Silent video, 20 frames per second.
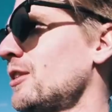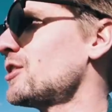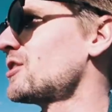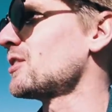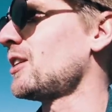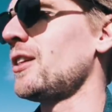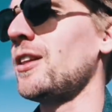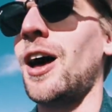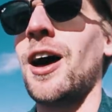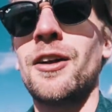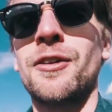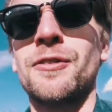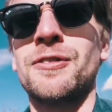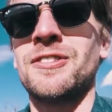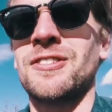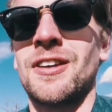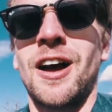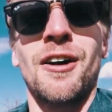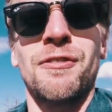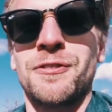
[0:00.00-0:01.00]
There's a lot of
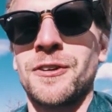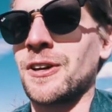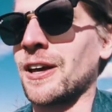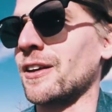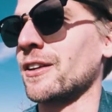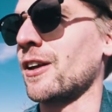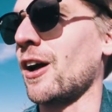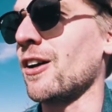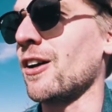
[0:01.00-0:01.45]
stuff you can